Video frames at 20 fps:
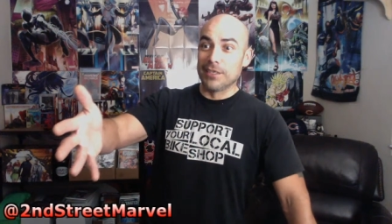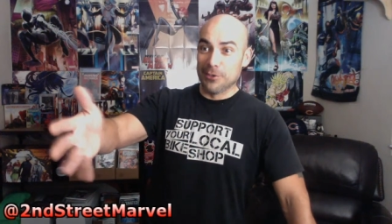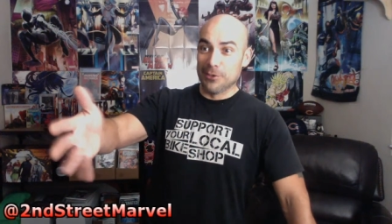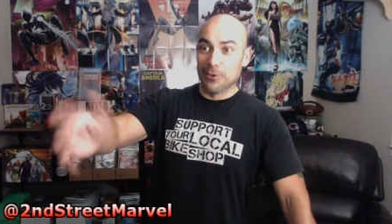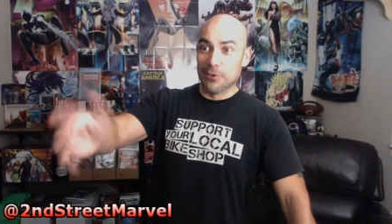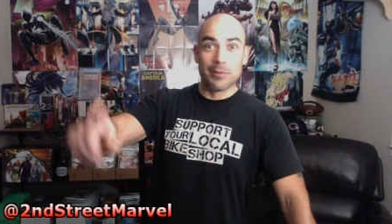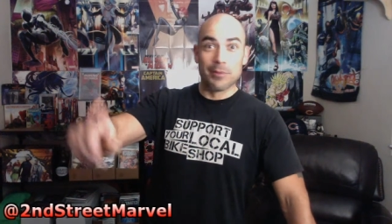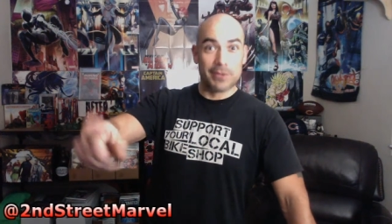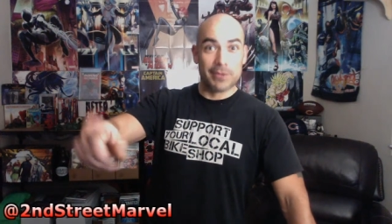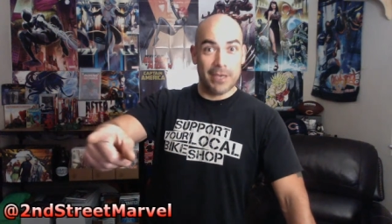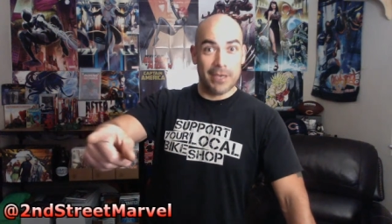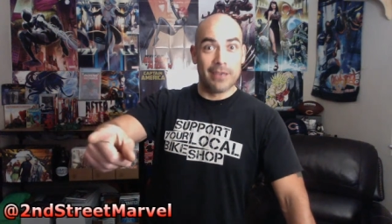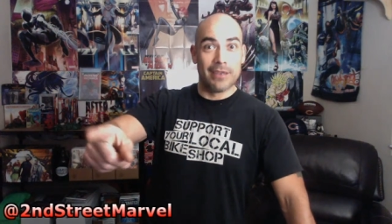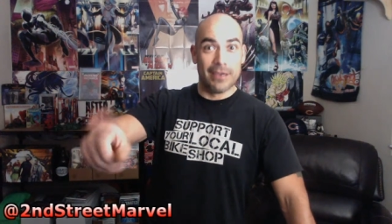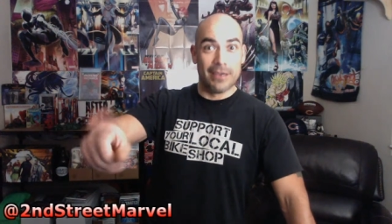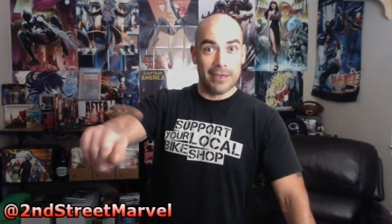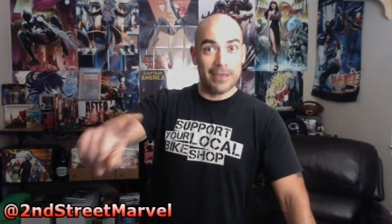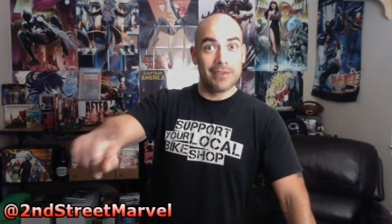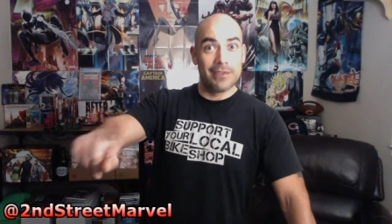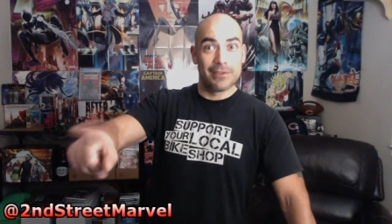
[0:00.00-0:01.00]
You know what I'm saying?
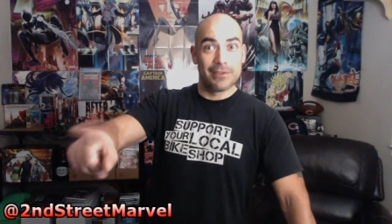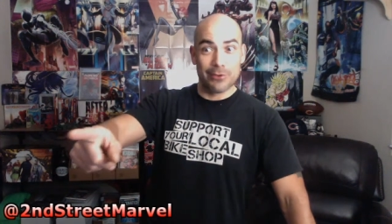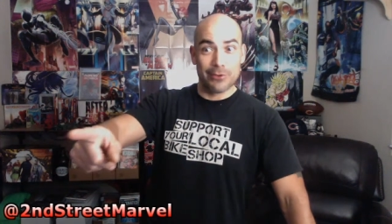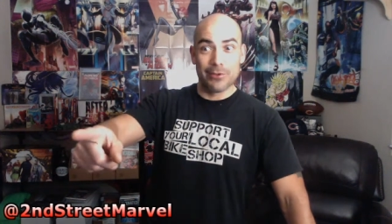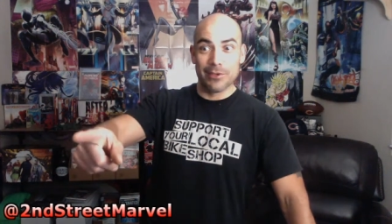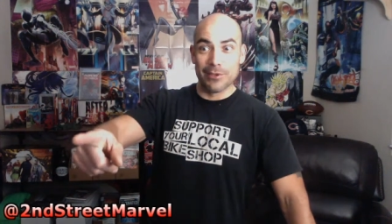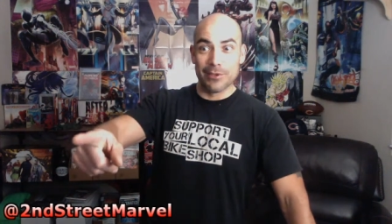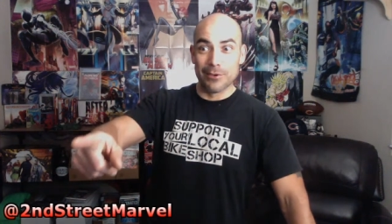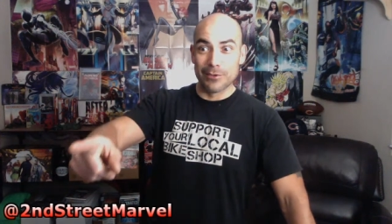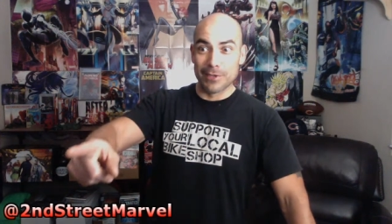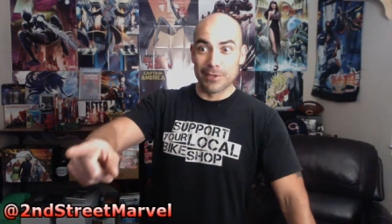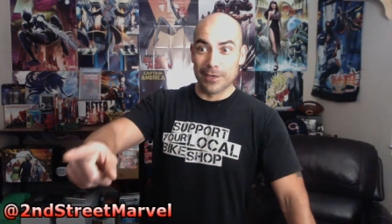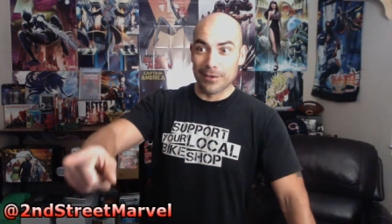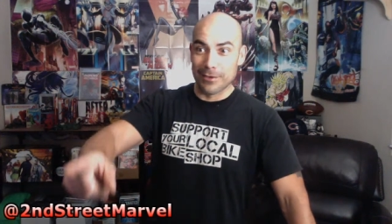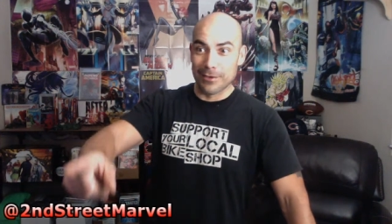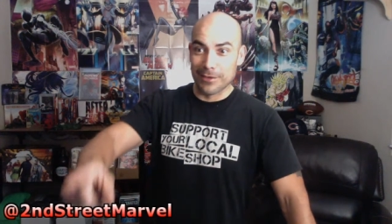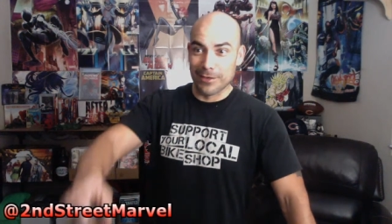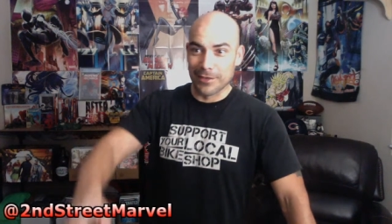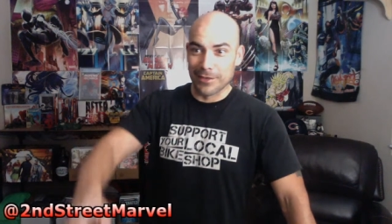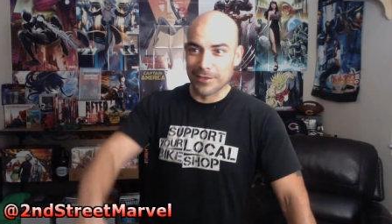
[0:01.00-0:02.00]
Like, he certainly knows how
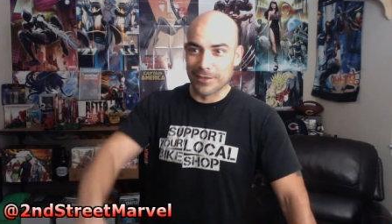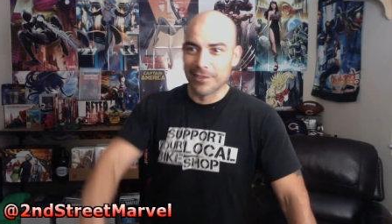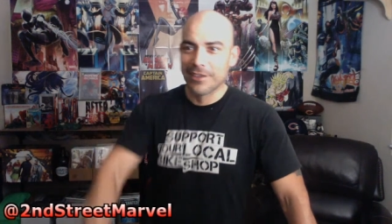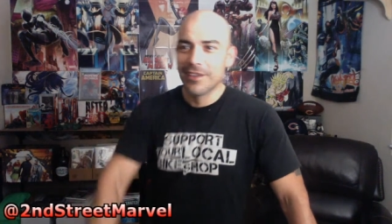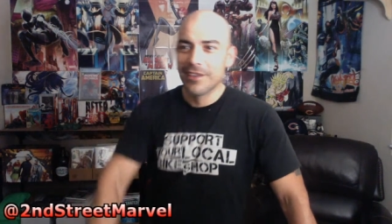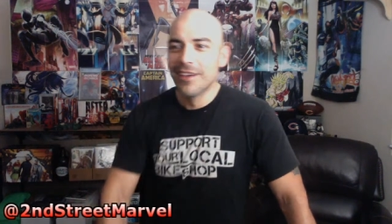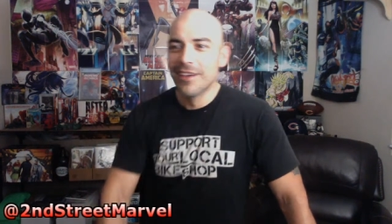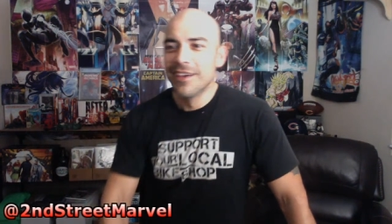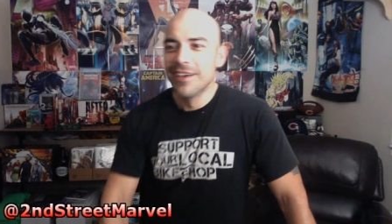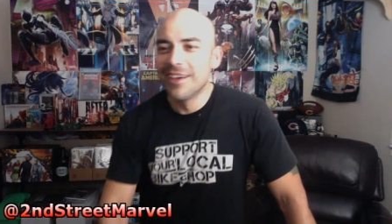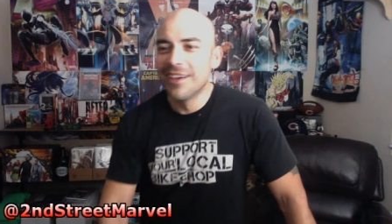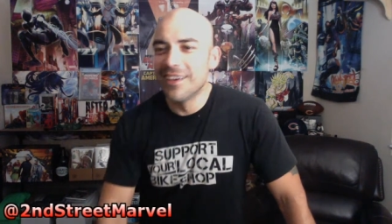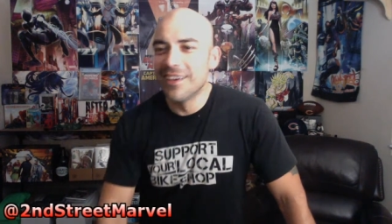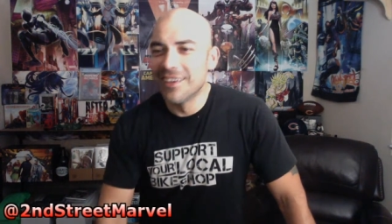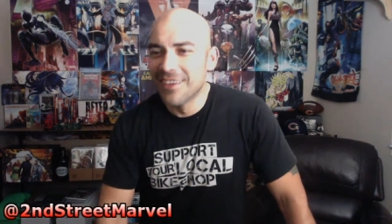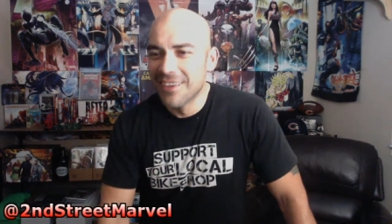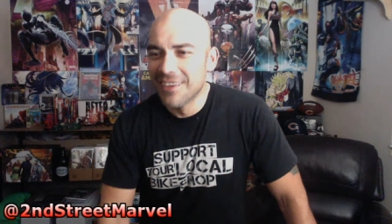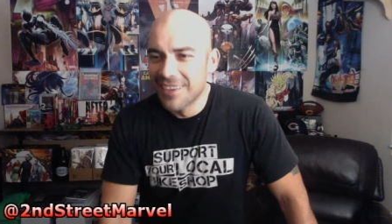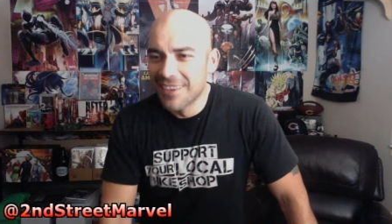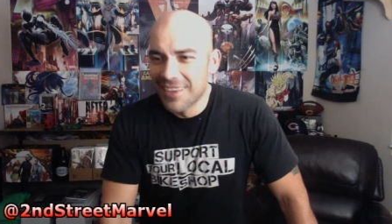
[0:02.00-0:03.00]
it
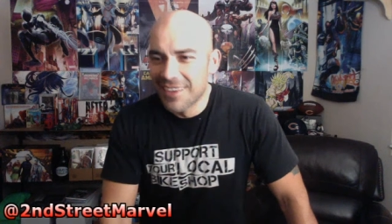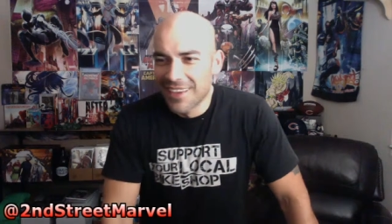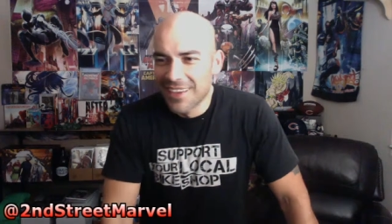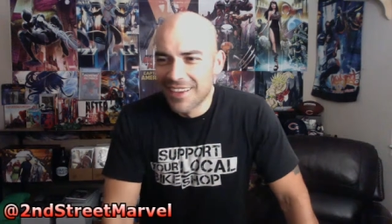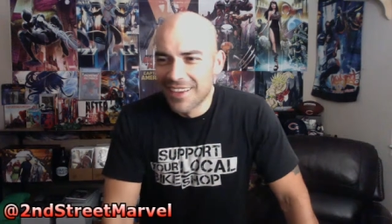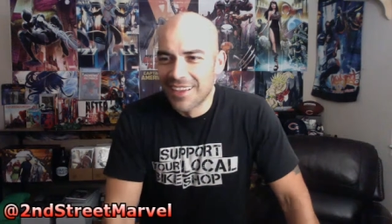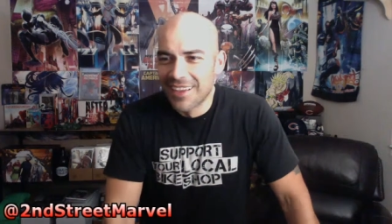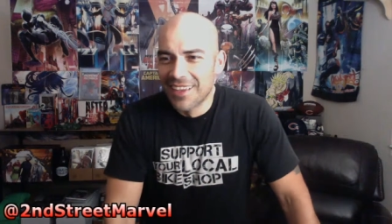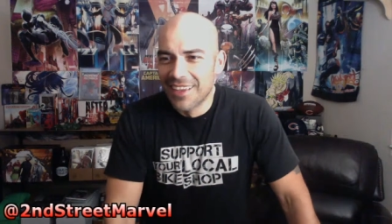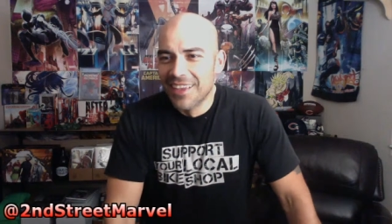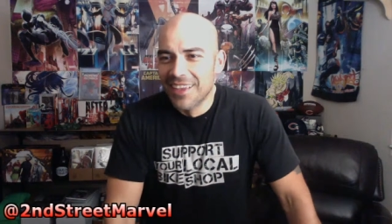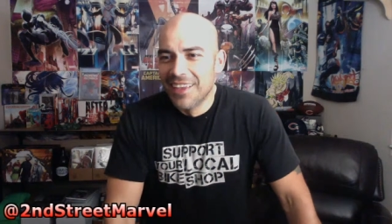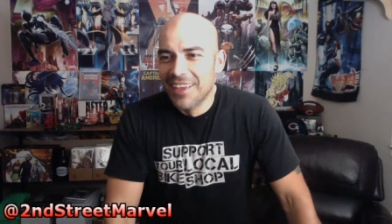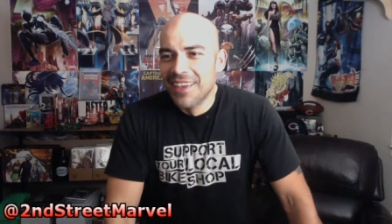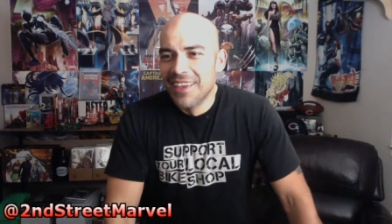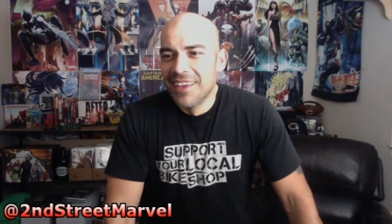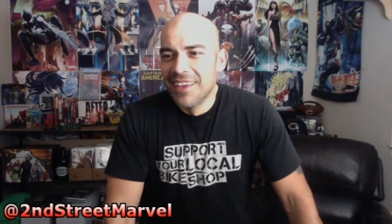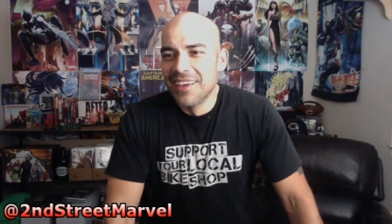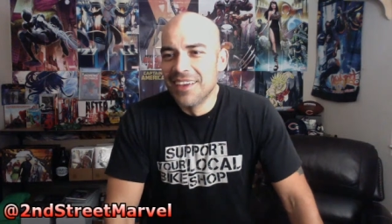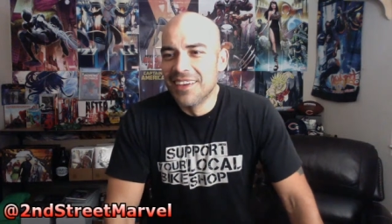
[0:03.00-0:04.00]

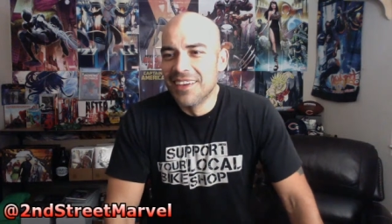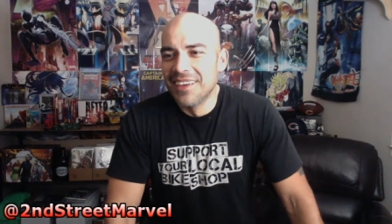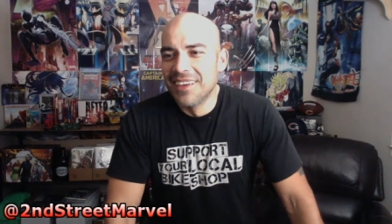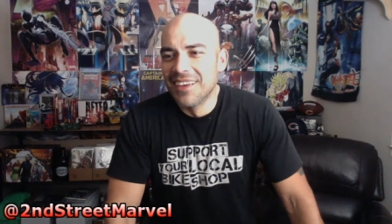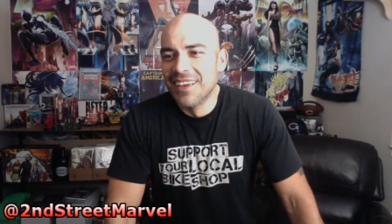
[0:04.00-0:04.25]
is.